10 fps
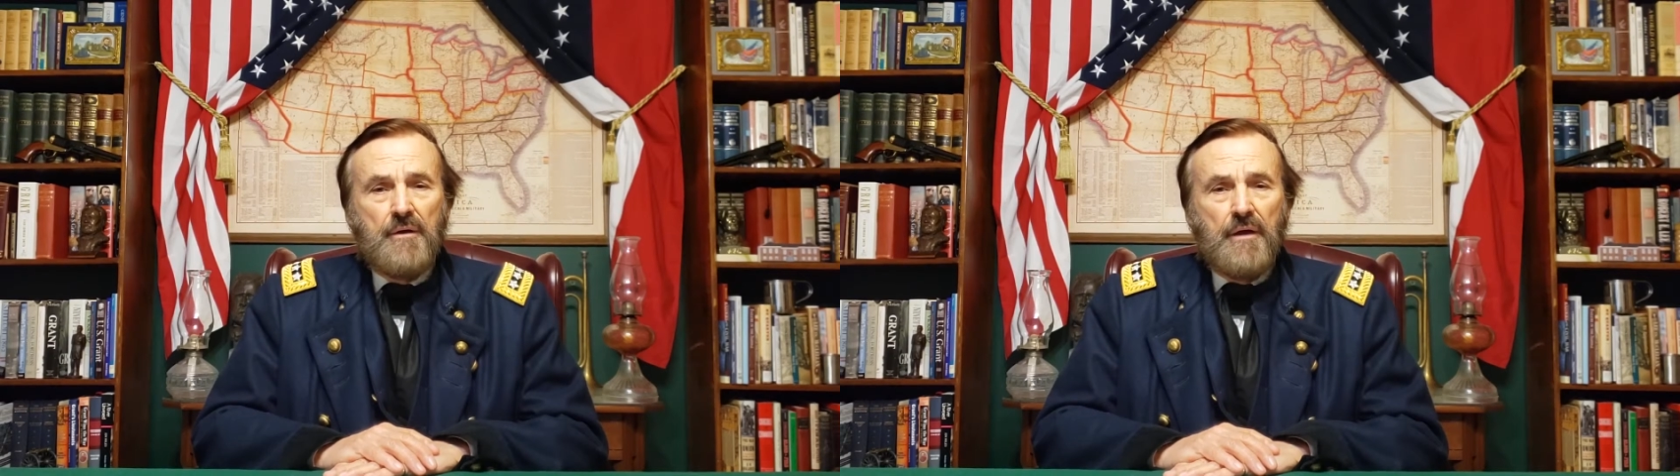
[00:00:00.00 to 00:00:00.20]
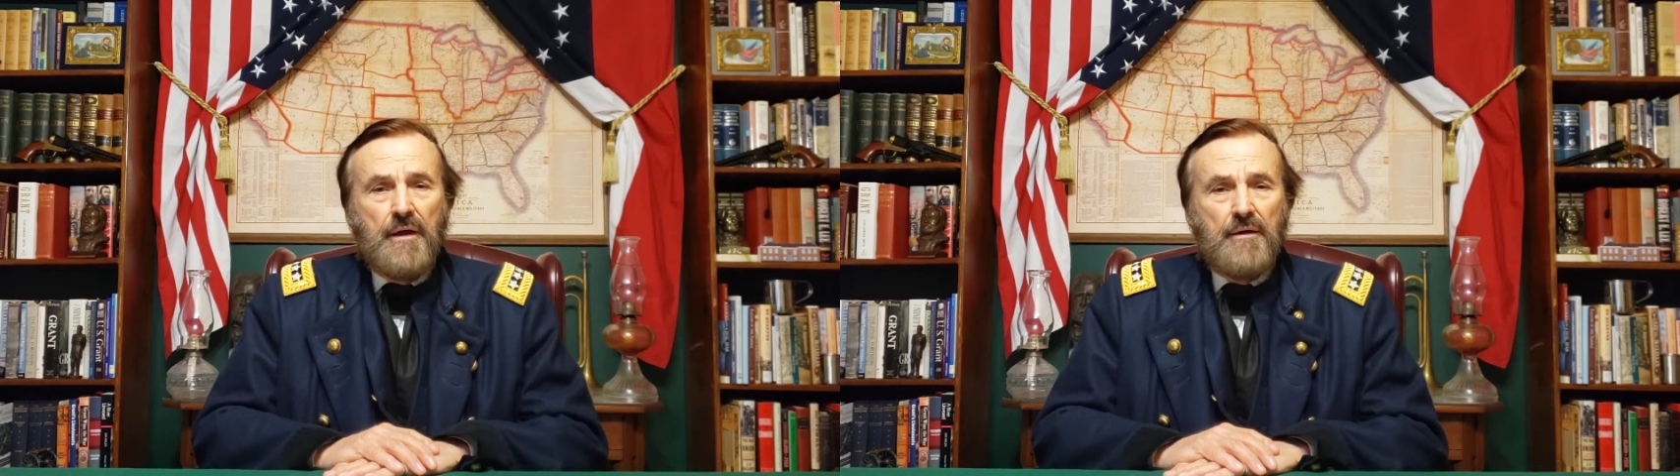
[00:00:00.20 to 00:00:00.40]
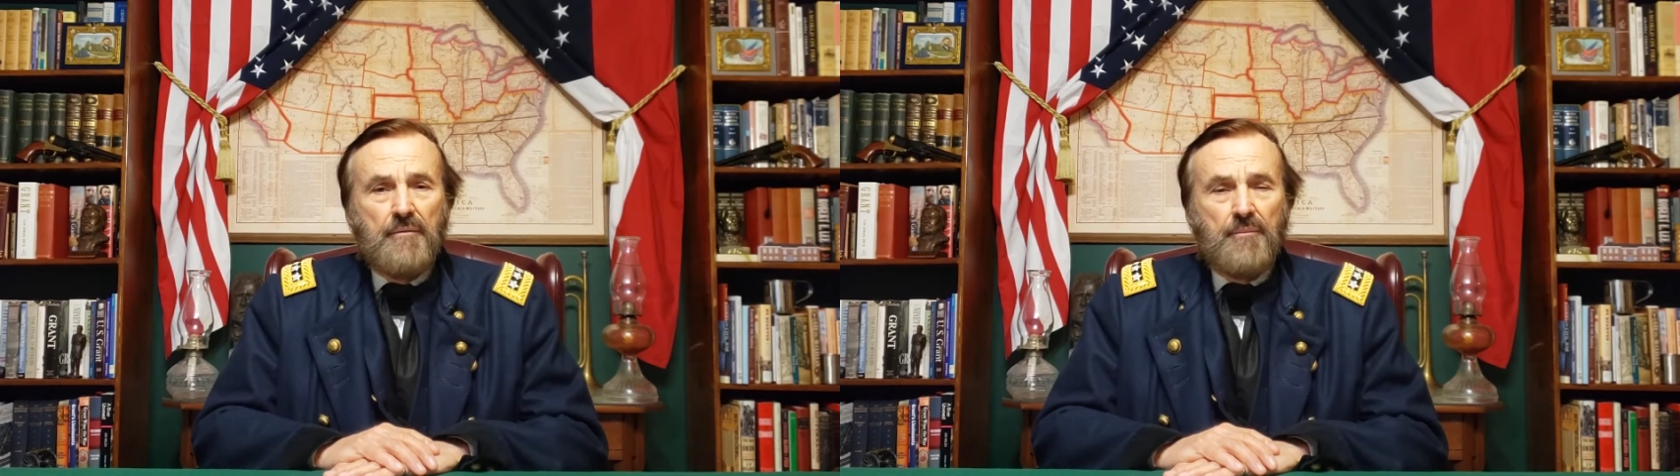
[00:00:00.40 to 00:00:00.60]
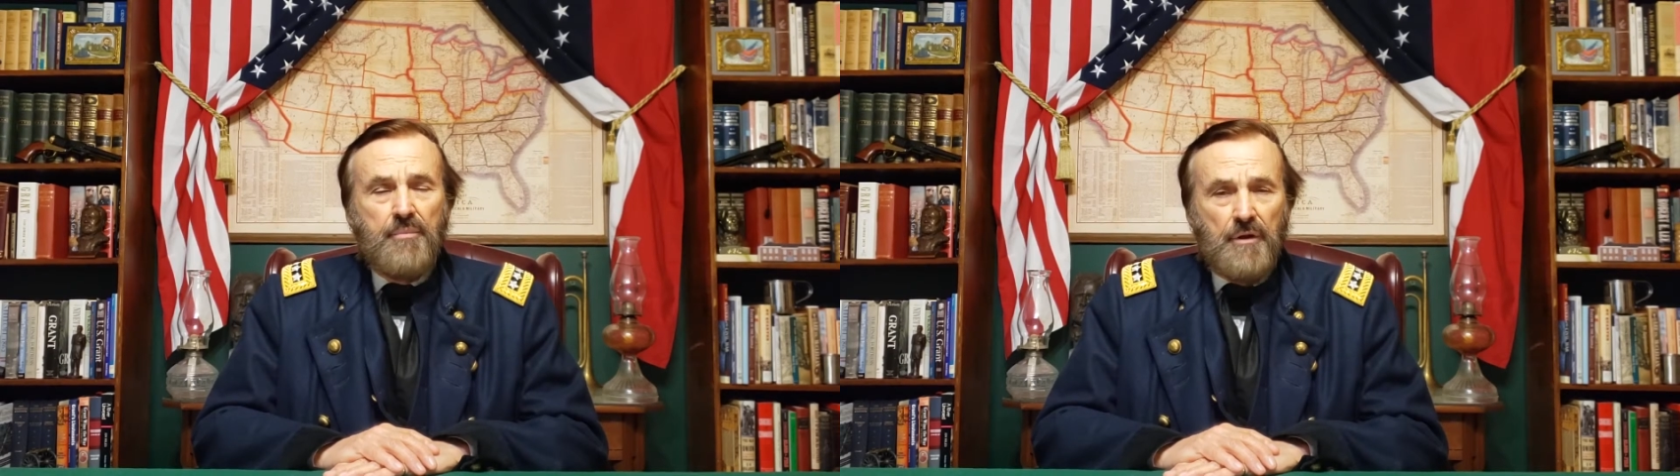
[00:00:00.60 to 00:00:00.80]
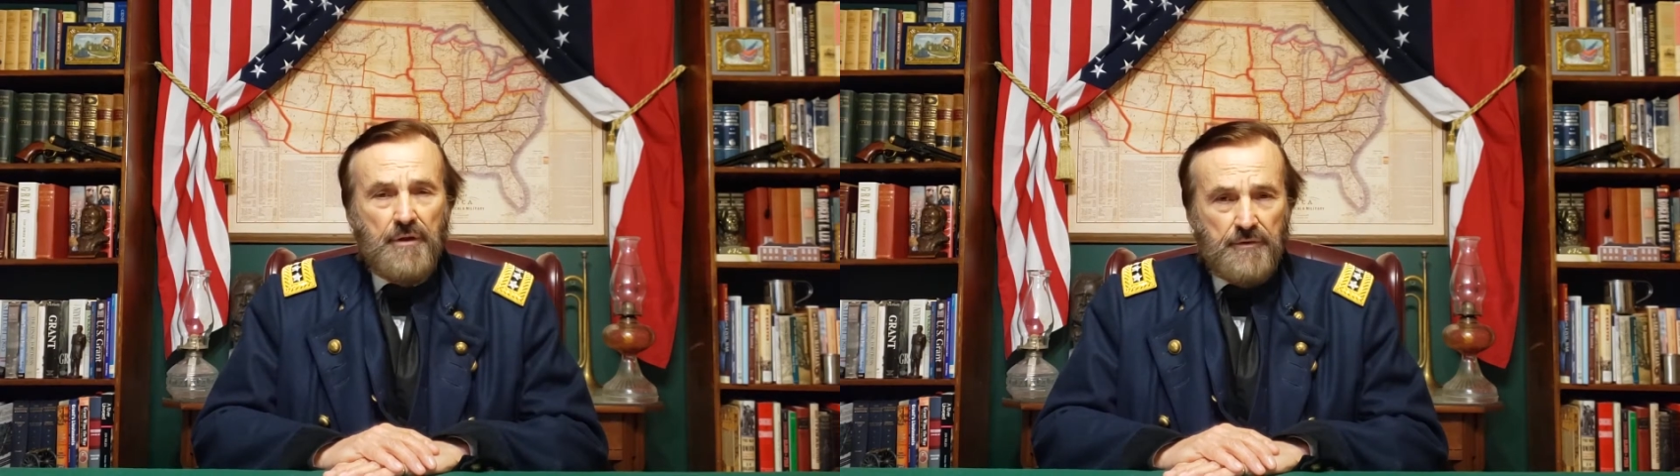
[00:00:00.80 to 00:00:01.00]
and
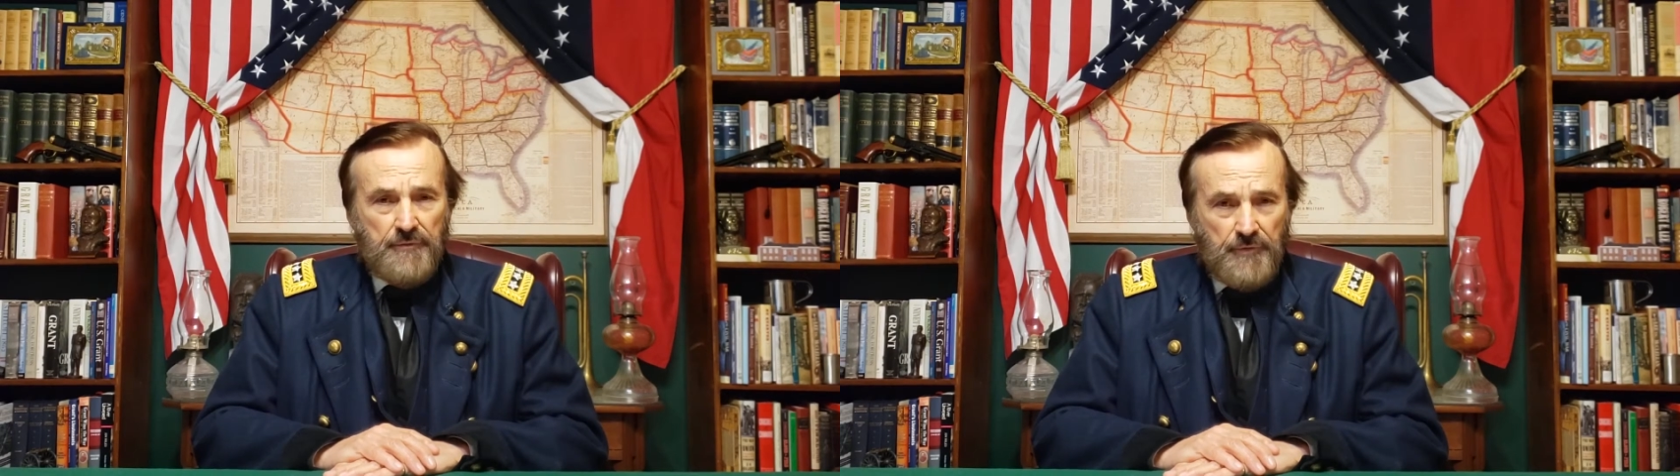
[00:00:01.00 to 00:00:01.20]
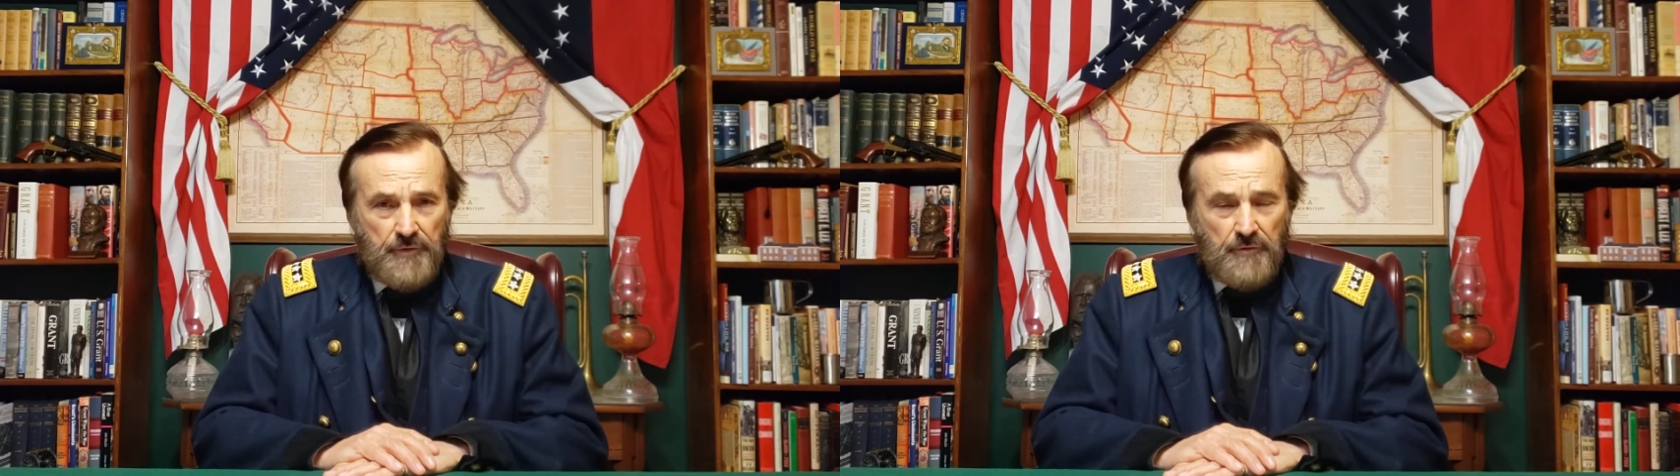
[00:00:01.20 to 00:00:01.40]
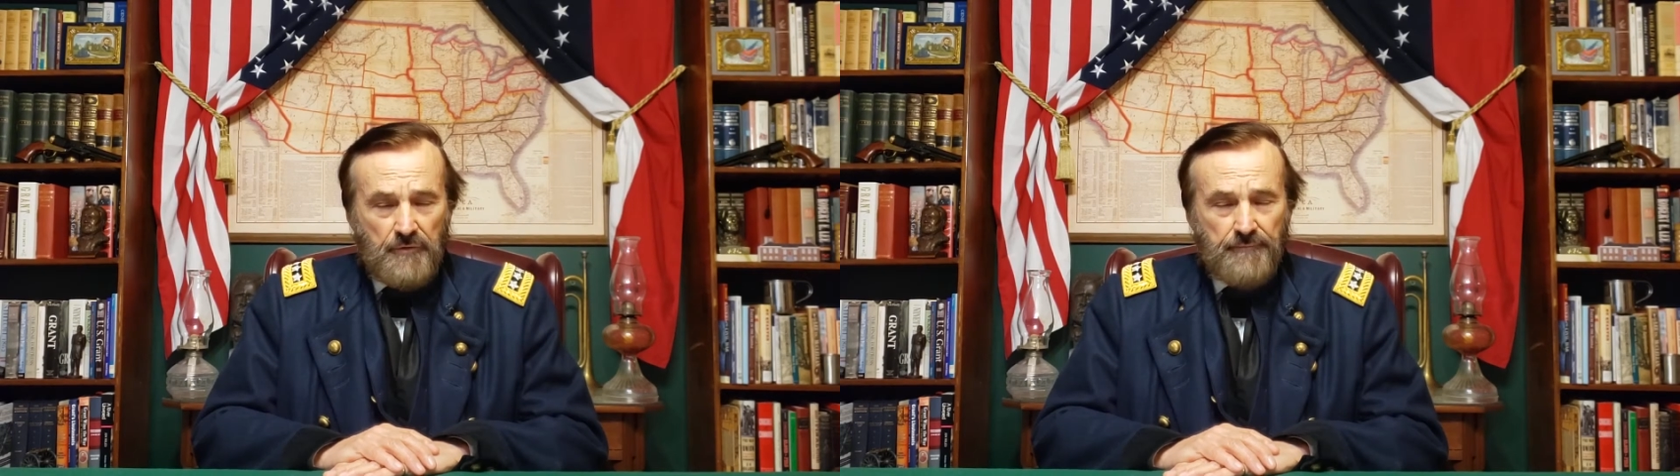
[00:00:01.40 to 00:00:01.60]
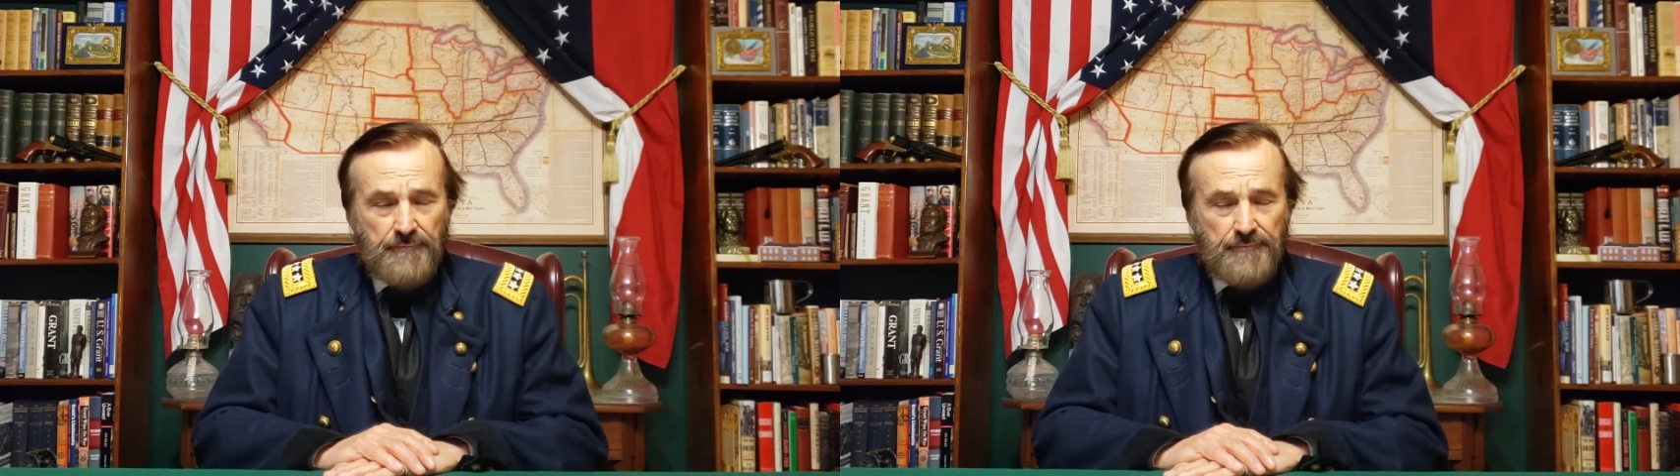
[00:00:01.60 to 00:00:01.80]
play his fiddle,